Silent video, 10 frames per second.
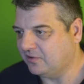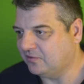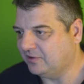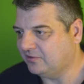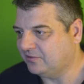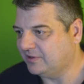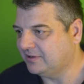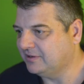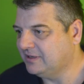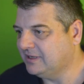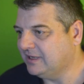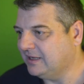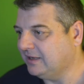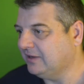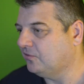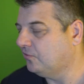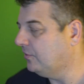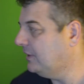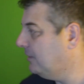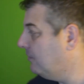green screen. It is
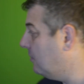really well